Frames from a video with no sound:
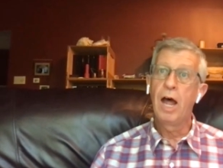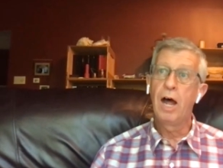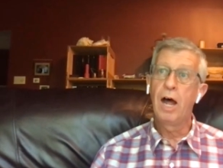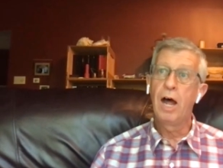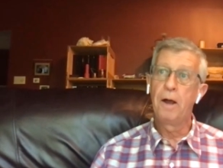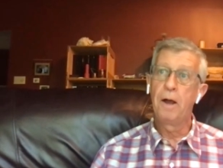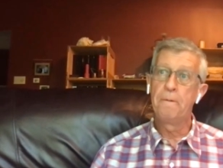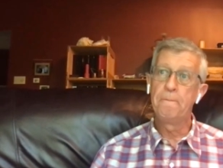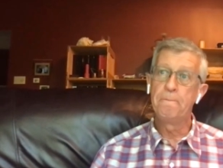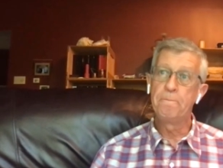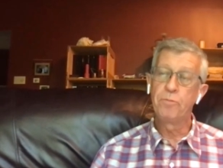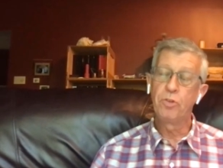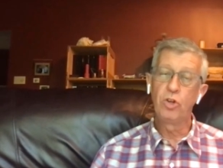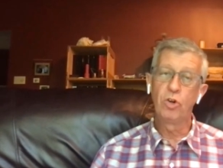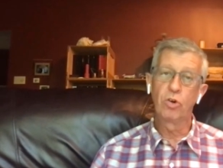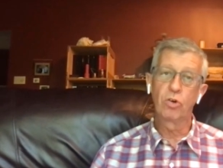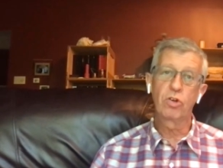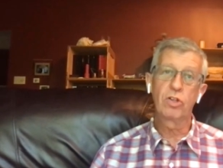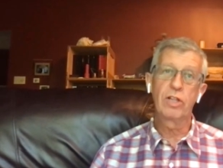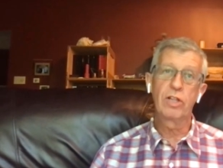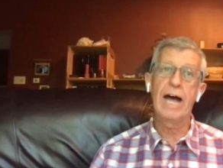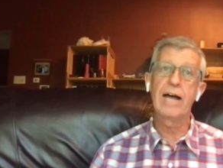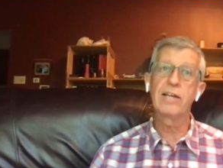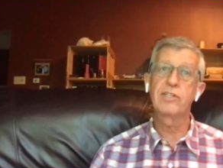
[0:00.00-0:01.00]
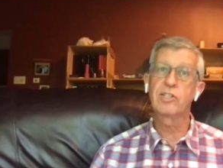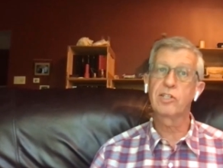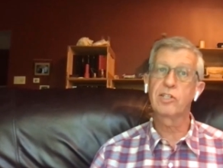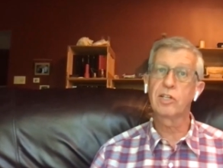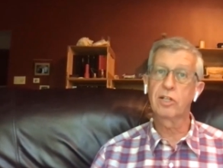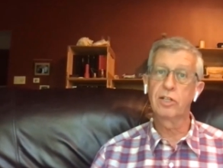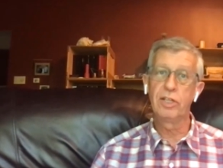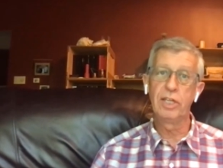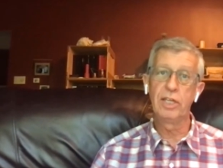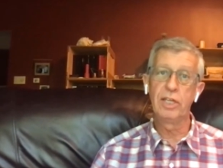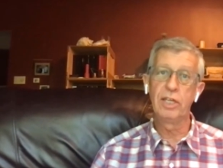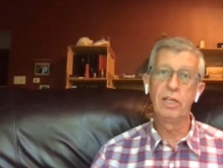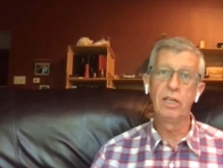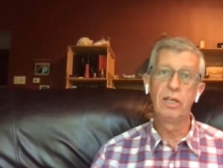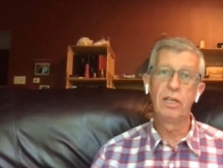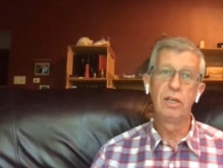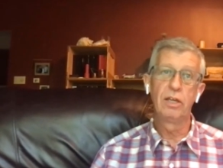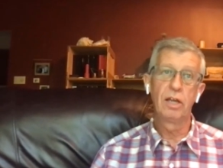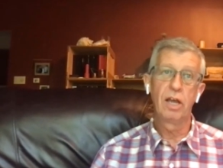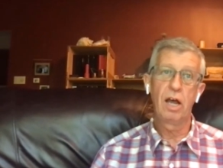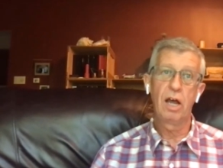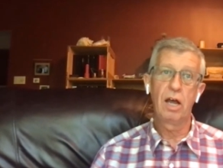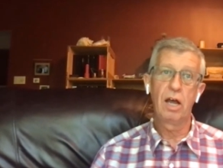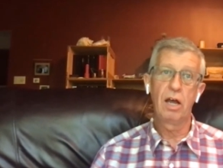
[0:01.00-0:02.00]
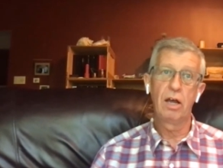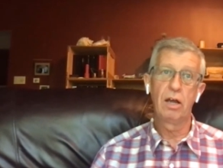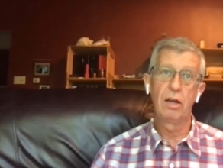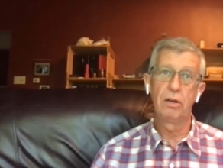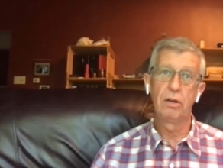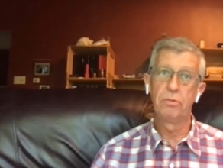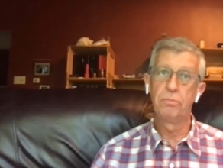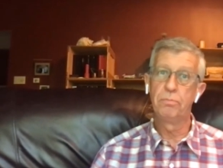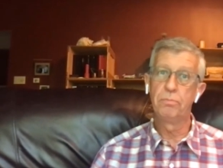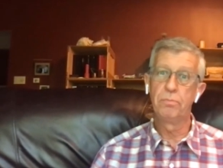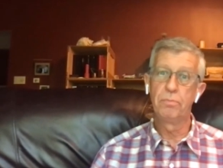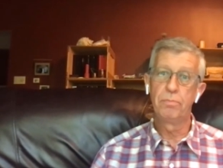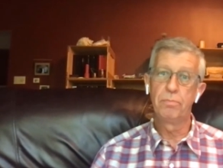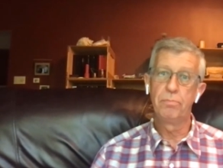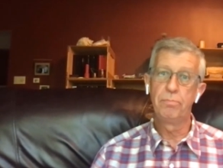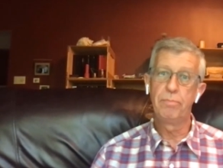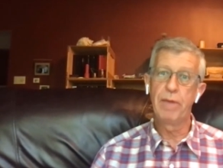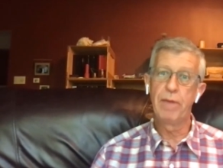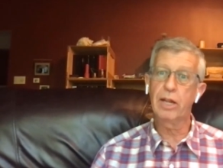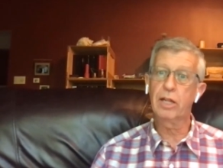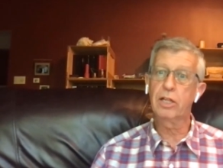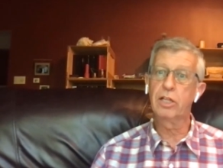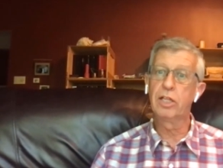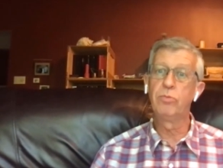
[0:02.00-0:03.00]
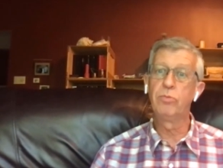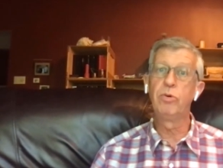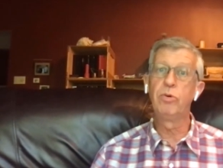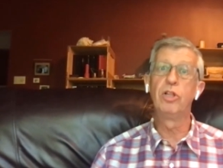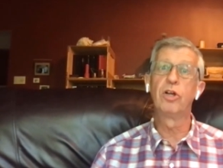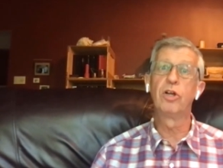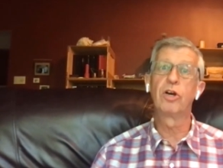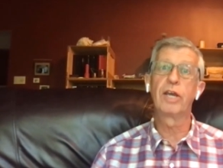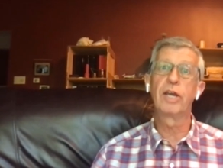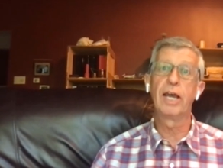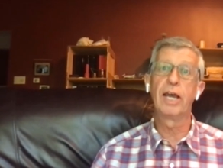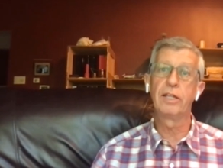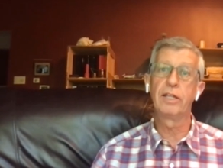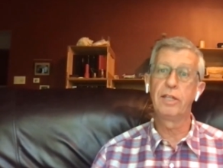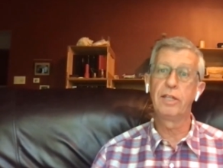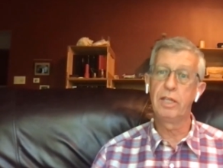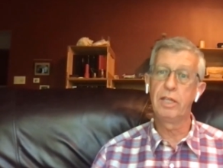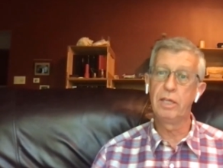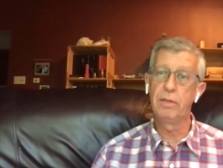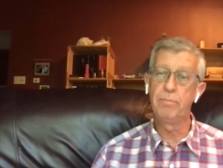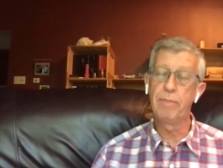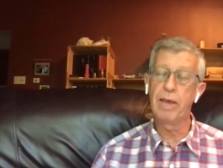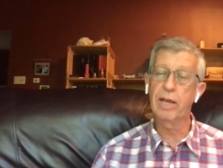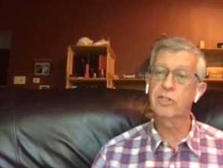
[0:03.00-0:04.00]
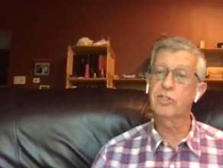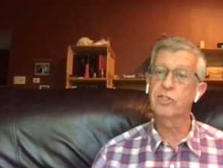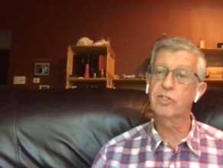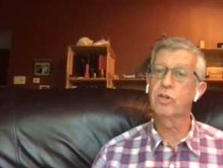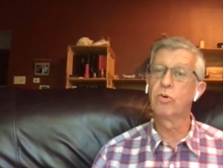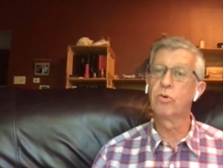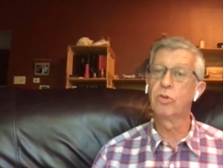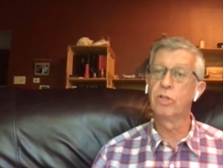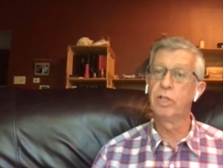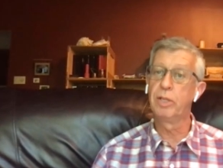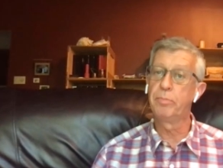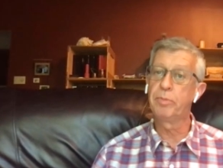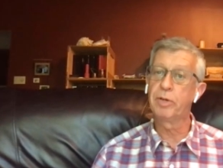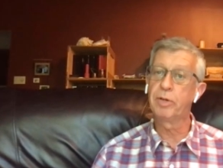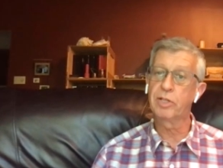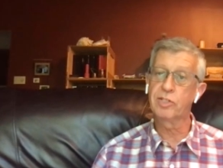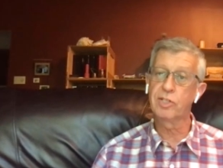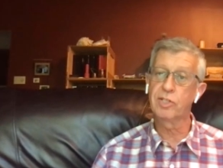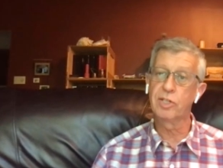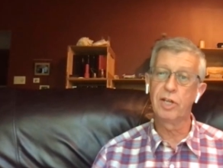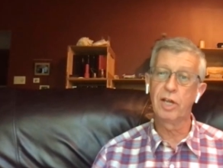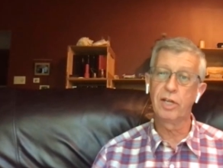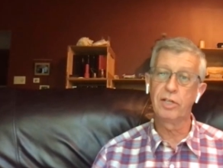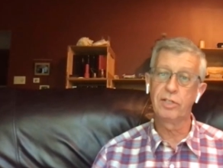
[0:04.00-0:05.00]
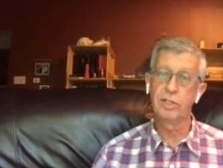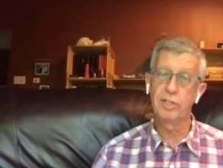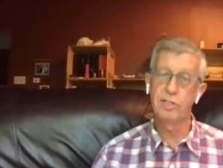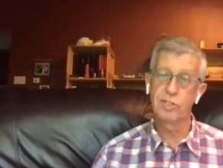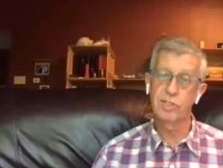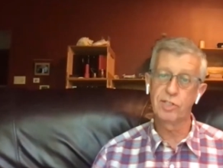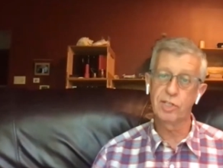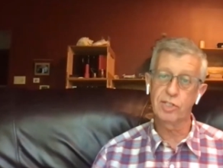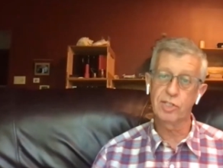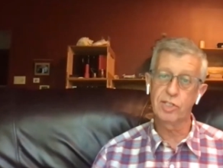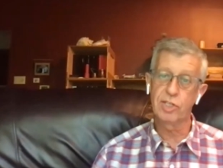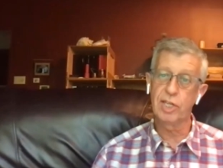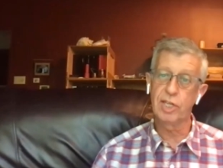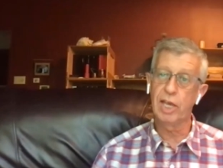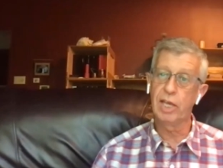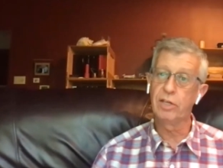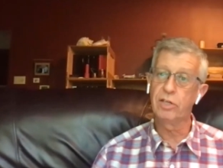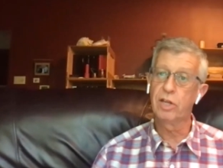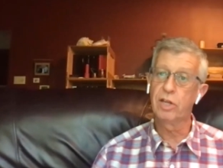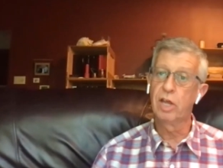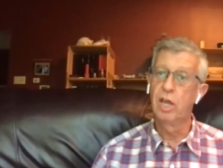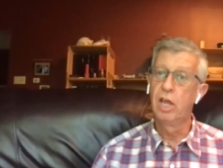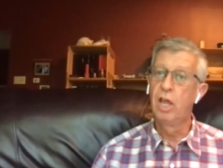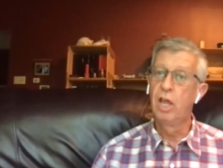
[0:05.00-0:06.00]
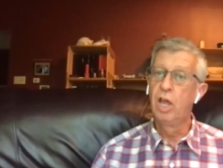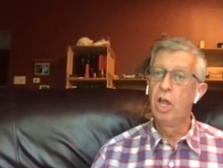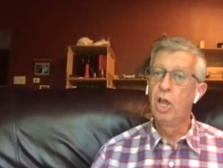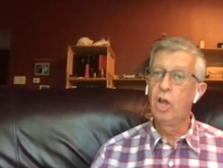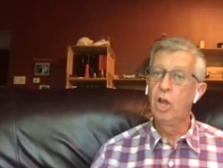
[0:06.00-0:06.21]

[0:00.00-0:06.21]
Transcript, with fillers: um, you know, classically, um, medically, we look at the Mexico Olympics in 1968,